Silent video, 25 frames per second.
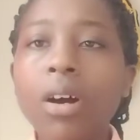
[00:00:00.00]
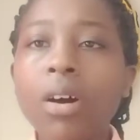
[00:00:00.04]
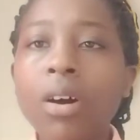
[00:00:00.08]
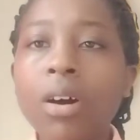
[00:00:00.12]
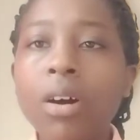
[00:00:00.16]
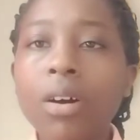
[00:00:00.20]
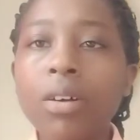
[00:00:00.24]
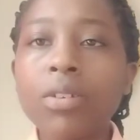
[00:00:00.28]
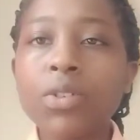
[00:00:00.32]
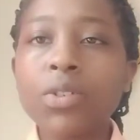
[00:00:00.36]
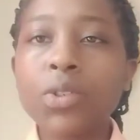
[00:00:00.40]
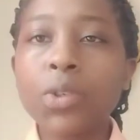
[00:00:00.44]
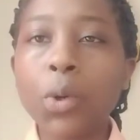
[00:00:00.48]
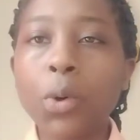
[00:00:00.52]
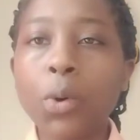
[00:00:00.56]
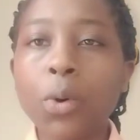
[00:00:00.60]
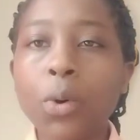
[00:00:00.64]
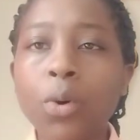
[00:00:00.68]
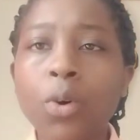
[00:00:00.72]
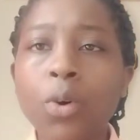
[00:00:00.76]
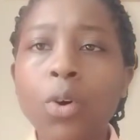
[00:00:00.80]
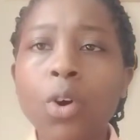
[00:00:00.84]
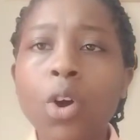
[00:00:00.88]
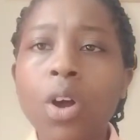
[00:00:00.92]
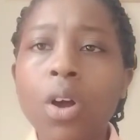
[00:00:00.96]

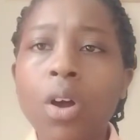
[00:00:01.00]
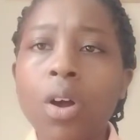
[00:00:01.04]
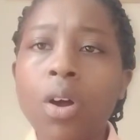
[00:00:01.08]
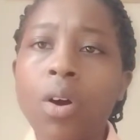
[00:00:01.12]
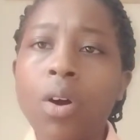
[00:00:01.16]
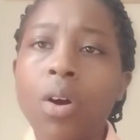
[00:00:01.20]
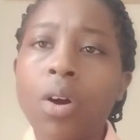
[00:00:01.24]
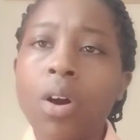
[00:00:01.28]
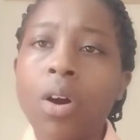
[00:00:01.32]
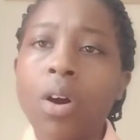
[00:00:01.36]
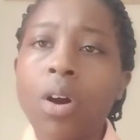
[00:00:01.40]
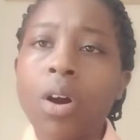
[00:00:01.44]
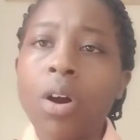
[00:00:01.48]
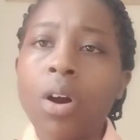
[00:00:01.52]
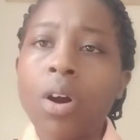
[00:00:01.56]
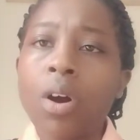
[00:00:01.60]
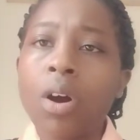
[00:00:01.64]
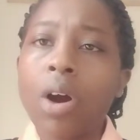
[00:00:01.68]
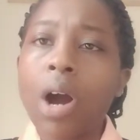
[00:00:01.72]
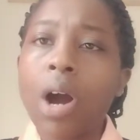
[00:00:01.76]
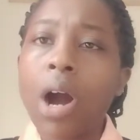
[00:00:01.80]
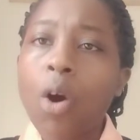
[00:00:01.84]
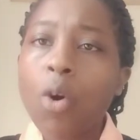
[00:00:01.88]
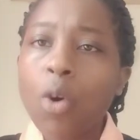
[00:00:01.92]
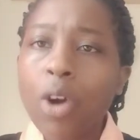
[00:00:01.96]
So
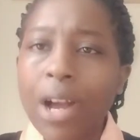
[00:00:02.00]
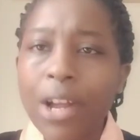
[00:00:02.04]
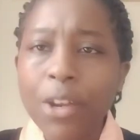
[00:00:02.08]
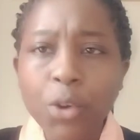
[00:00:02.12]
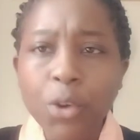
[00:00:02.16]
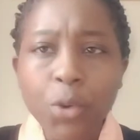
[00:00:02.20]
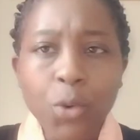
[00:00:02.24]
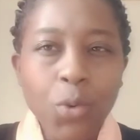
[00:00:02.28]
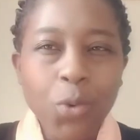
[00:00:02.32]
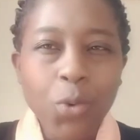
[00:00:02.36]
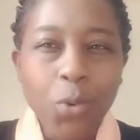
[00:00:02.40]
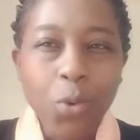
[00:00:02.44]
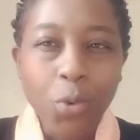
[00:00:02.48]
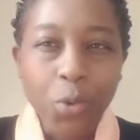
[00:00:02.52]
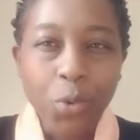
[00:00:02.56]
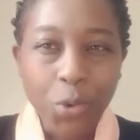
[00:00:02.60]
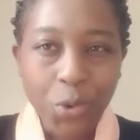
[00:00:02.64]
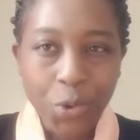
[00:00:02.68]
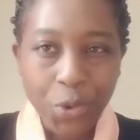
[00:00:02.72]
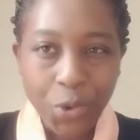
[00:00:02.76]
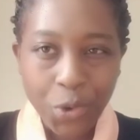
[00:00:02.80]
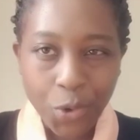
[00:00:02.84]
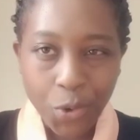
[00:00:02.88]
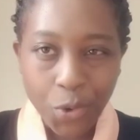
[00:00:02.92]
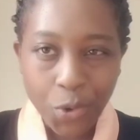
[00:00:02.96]
how can you
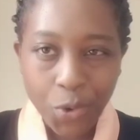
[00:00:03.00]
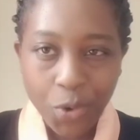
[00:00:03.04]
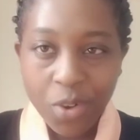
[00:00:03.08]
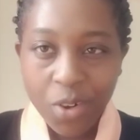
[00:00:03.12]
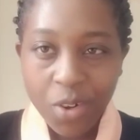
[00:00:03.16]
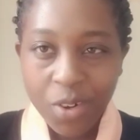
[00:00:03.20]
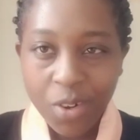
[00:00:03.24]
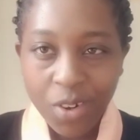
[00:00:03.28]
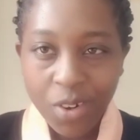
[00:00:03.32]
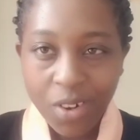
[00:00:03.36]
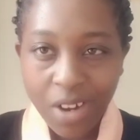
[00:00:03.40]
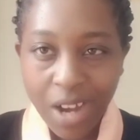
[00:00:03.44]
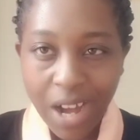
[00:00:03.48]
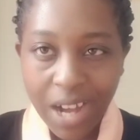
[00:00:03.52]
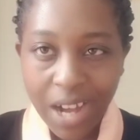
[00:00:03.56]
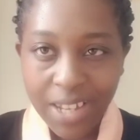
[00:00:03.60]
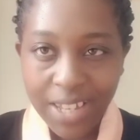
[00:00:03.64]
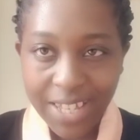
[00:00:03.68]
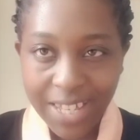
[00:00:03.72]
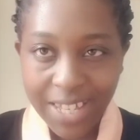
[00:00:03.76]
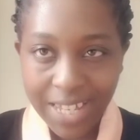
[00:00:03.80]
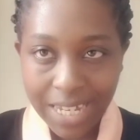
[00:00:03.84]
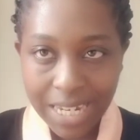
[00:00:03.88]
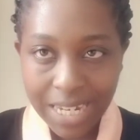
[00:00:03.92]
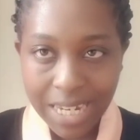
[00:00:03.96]
know a
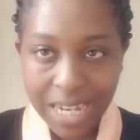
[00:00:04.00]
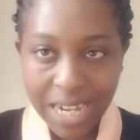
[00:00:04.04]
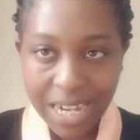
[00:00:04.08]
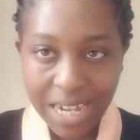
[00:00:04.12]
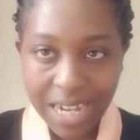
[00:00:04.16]
kid